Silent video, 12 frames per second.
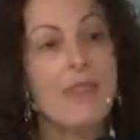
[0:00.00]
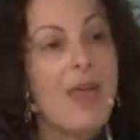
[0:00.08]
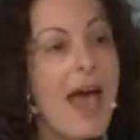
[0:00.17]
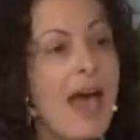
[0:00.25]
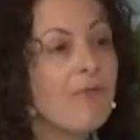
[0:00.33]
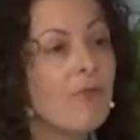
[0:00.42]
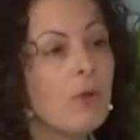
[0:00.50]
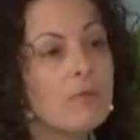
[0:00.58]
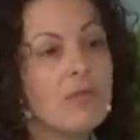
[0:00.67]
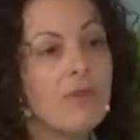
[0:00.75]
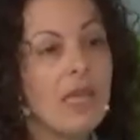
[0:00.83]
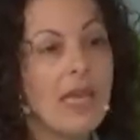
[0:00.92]
That
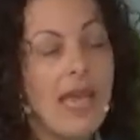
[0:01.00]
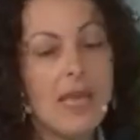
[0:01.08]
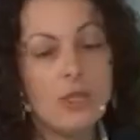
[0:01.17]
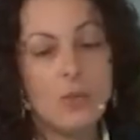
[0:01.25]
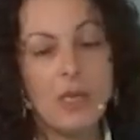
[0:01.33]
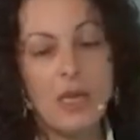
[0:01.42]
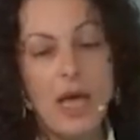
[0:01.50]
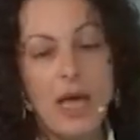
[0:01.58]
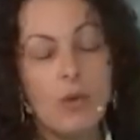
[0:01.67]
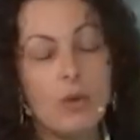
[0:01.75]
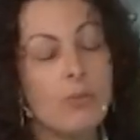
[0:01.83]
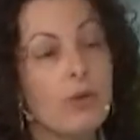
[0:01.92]
forms of engagement,
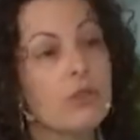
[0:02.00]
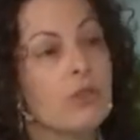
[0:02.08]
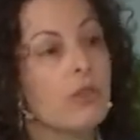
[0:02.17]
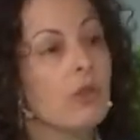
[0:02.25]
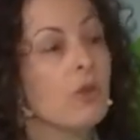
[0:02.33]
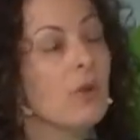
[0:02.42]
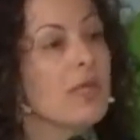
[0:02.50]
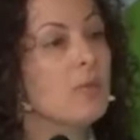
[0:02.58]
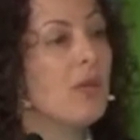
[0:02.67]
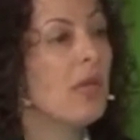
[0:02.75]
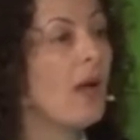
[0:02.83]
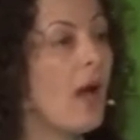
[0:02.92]
I would put to you, is
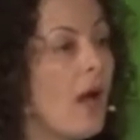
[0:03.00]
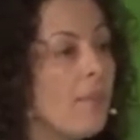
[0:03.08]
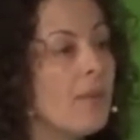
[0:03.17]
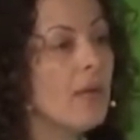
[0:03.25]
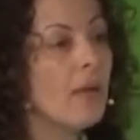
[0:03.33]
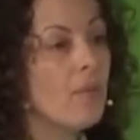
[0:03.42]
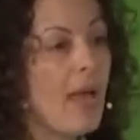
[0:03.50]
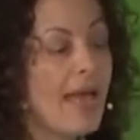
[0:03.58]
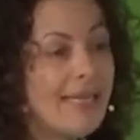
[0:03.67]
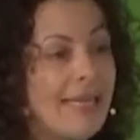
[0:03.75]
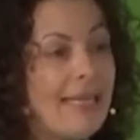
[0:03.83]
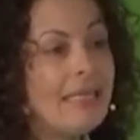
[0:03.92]
becoming
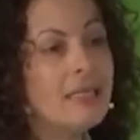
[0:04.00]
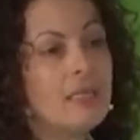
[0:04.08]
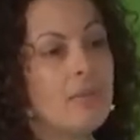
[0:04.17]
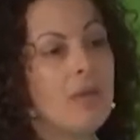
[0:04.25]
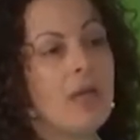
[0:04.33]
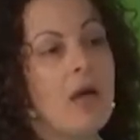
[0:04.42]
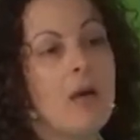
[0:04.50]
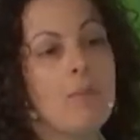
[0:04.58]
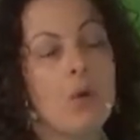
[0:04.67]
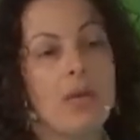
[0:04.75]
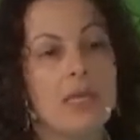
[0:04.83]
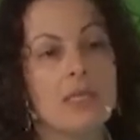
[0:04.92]
and needs to become
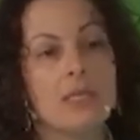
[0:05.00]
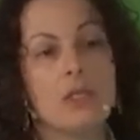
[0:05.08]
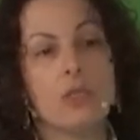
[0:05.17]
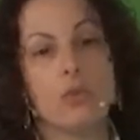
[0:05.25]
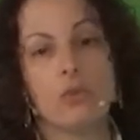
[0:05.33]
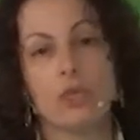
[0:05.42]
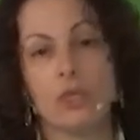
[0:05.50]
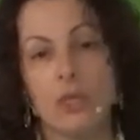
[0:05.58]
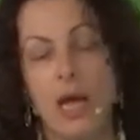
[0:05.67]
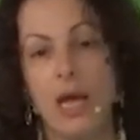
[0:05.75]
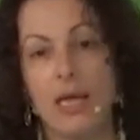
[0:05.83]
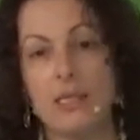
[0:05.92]
more
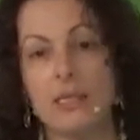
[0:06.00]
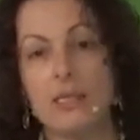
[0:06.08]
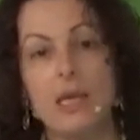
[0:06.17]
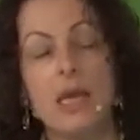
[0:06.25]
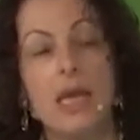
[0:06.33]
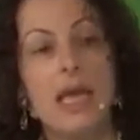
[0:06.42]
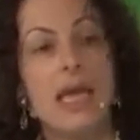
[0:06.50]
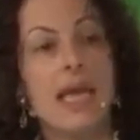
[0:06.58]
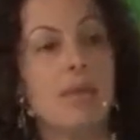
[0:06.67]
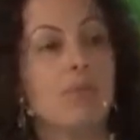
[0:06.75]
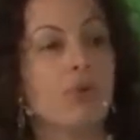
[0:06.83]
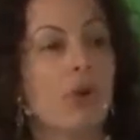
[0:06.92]
institutionalized
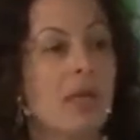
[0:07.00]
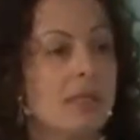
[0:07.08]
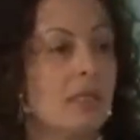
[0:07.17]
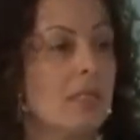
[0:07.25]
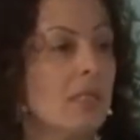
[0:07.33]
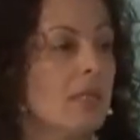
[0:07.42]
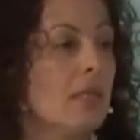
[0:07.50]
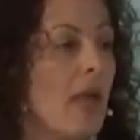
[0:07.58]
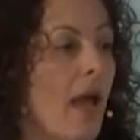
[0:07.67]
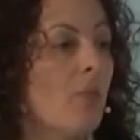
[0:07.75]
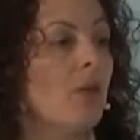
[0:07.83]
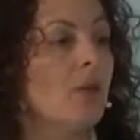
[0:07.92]
in processes that
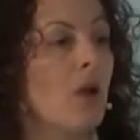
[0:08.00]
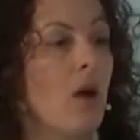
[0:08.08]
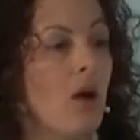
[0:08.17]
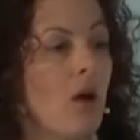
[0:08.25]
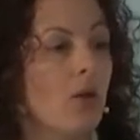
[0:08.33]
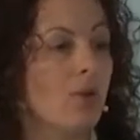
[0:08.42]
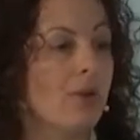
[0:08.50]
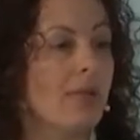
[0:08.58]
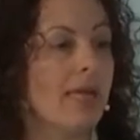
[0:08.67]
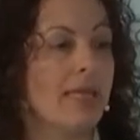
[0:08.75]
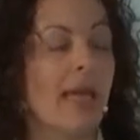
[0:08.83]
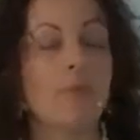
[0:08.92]
I would call or
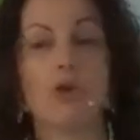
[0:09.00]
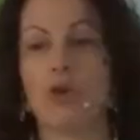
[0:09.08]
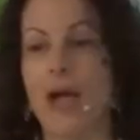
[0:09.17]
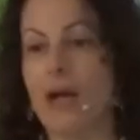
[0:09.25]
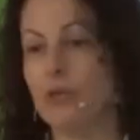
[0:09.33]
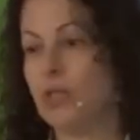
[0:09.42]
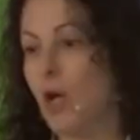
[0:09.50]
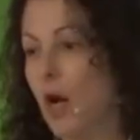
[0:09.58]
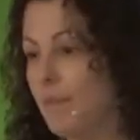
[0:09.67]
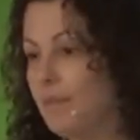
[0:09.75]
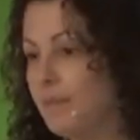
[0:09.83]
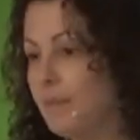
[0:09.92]
nickname crowd
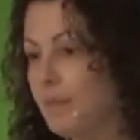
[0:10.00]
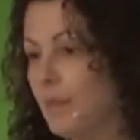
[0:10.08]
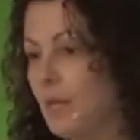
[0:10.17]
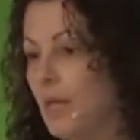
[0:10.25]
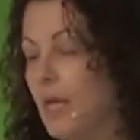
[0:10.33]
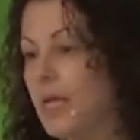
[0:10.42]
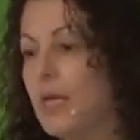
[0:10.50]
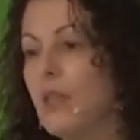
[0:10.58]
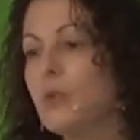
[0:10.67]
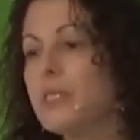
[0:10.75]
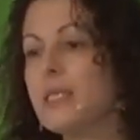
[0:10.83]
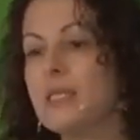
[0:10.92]
law. In
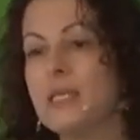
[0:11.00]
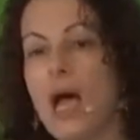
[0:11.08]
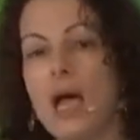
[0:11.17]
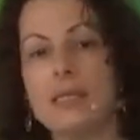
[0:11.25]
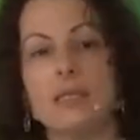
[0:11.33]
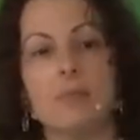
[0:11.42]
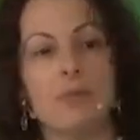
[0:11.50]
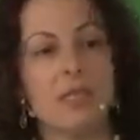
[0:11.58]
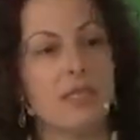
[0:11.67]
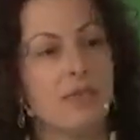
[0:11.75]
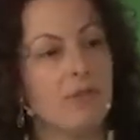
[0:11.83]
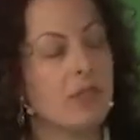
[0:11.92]
other words, it's not simply
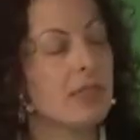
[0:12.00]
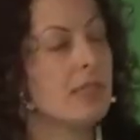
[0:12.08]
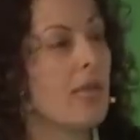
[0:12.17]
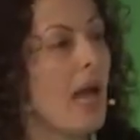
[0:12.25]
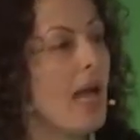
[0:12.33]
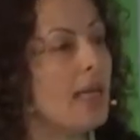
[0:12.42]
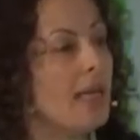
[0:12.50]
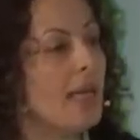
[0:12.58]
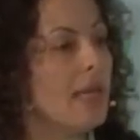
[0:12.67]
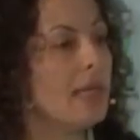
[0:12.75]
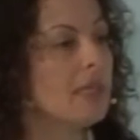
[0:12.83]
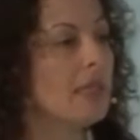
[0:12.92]
civil society
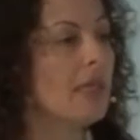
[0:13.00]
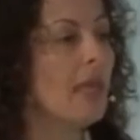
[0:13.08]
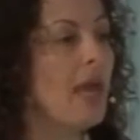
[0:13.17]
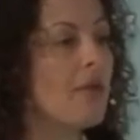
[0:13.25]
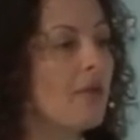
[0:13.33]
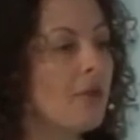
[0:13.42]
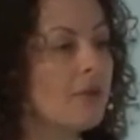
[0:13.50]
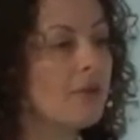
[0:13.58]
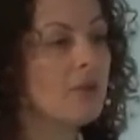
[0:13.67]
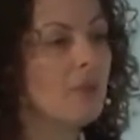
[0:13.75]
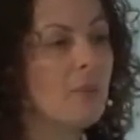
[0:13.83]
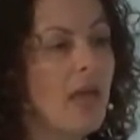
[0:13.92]
getting together
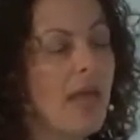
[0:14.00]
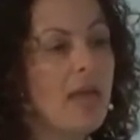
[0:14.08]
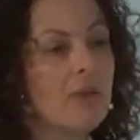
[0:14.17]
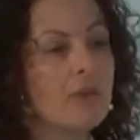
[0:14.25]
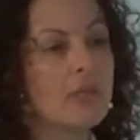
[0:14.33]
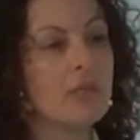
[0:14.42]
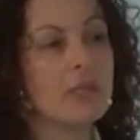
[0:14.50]
to debate or to